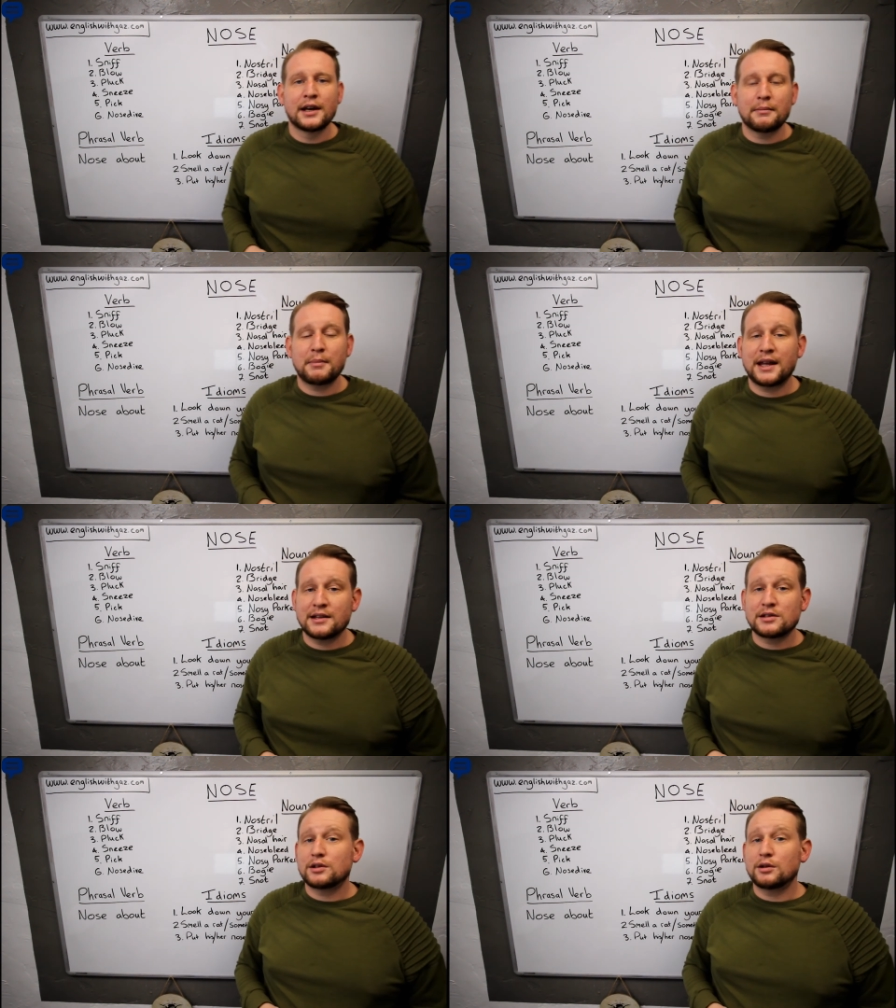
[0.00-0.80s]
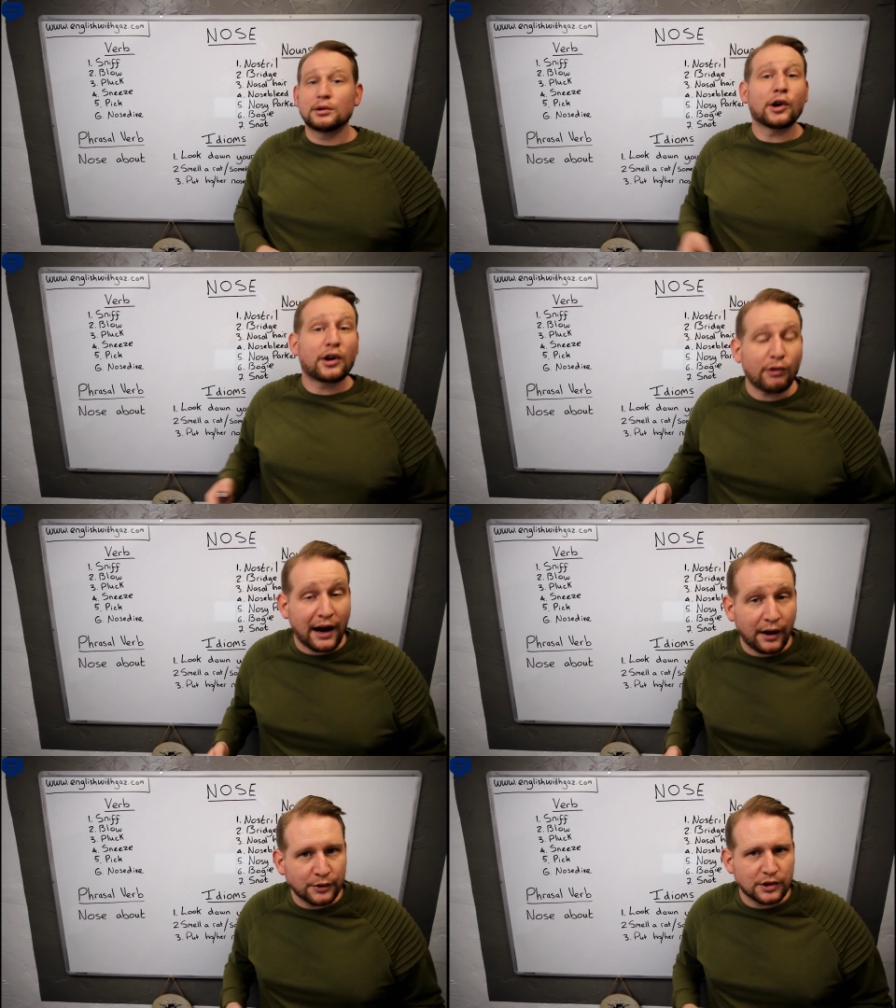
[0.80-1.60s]
means to look
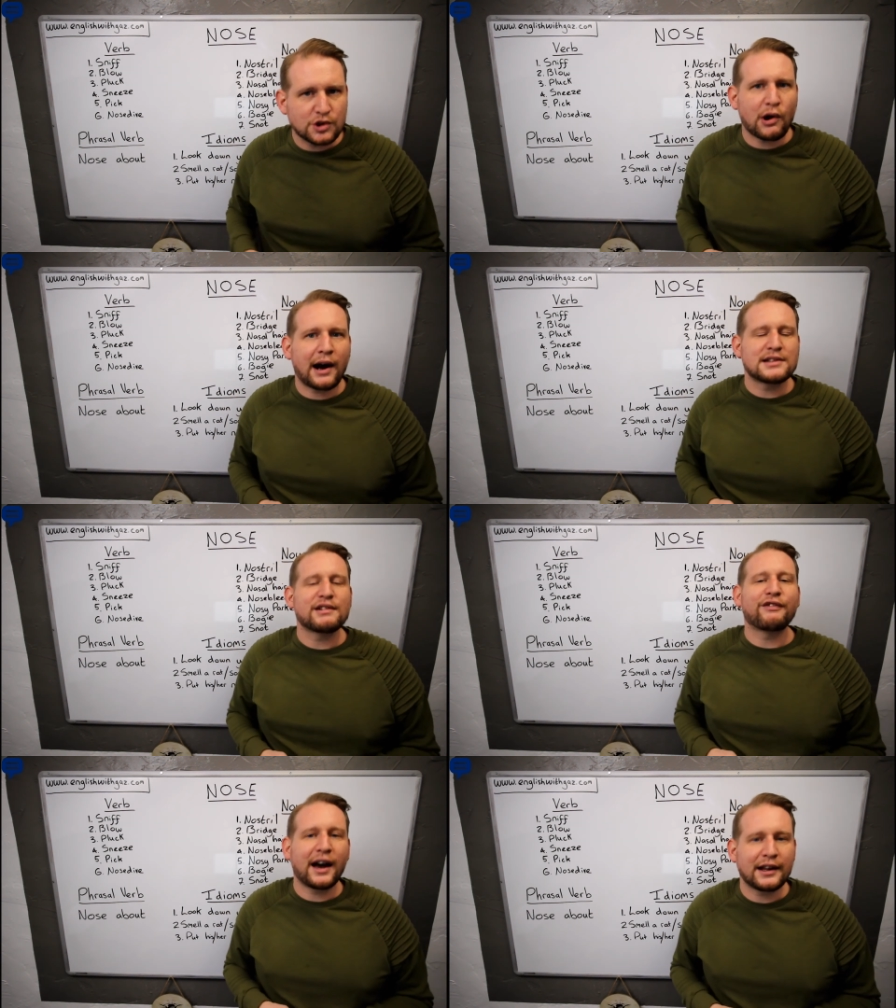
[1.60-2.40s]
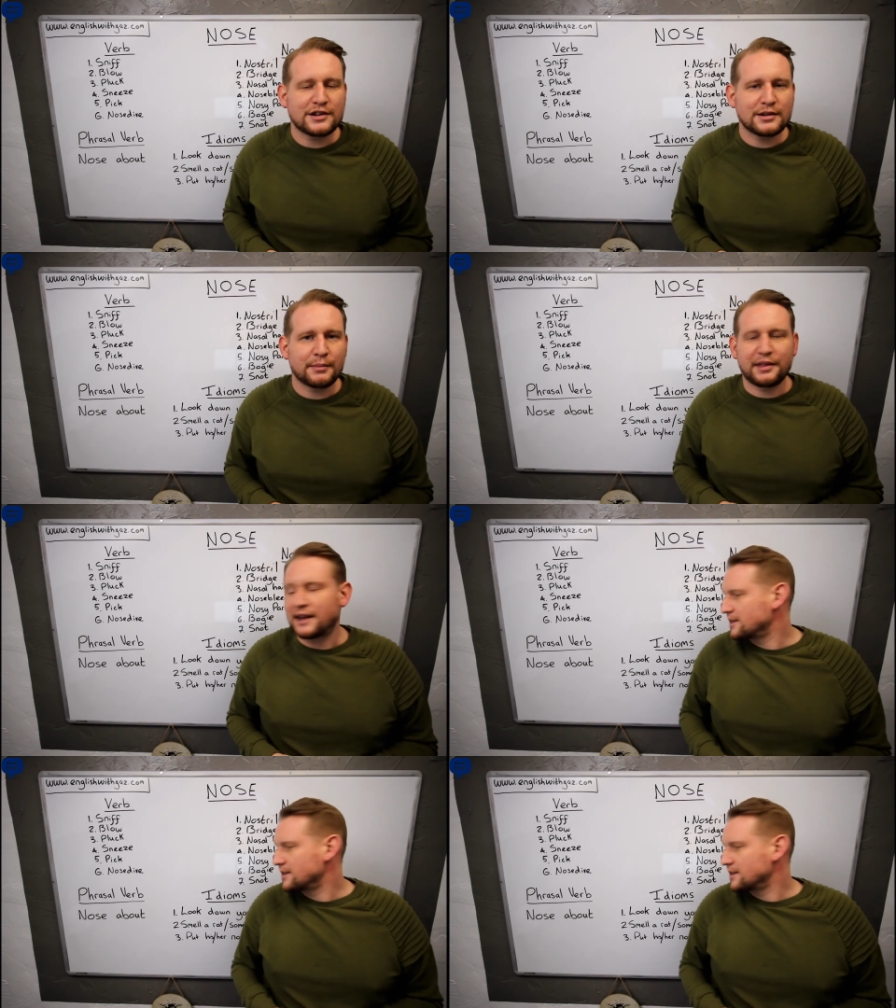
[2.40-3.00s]
around to try to find something.